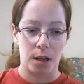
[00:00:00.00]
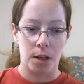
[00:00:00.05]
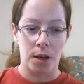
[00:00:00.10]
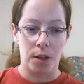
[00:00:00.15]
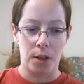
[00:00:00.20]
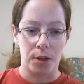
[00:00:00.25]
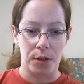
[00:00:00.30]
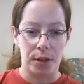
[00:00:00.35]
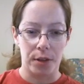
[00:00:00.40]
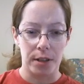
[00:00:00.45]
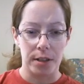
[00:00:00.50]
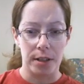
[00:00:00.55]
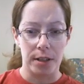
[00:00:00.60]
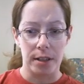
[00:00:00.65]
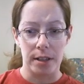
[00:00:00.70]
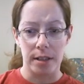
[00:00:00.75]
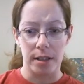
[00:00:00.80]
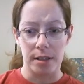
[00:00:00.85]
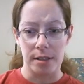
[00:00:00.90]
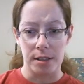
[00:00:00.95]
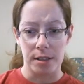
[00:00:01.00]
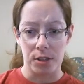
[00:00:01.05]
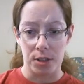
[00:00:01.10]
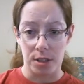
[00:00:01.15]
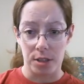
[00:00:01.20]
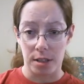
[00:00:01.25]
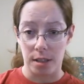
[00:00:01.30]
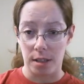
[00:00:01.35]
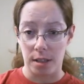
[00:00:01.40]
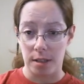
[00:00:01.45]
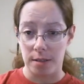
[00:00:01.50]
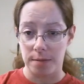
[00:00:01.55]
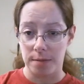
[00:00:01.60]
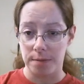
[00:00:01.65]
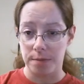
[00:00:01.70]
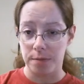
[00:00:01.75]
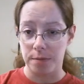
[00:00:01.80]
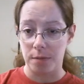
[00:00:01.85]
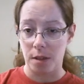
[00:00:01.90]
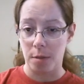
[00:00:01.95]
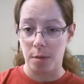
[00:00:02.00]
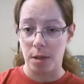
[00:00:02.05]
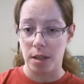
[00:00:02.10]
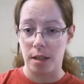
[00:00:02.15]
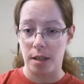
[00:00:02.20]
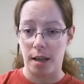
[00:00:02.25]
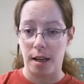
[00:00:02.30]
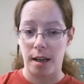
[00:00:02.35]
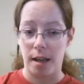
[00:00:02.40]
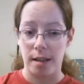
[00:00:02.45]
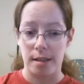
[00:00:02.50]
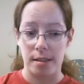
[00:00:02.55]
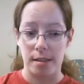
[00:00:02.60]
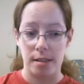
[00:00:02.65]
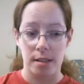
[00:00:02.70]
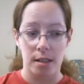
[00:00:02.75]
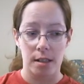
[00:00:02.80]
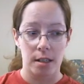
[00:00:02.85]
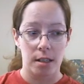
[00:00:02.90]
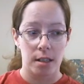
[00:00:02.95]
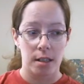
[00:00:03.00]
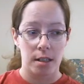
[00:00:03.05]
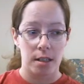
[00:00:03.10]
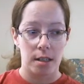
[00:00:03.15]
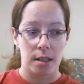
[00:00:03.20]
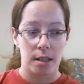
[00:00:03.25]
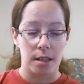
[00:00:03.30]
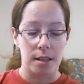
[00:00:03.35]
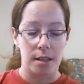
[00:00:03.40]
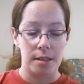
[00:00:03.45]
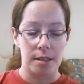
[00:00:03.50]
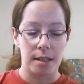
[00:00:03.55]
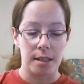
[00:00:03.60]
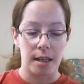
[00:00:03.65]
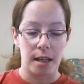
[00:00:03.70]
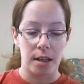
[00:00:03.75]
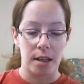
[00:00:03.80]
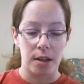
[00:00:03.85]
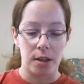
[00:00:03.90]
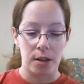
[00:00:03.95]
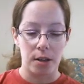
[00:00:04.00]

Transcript: Another thing that is interesting about the cats is that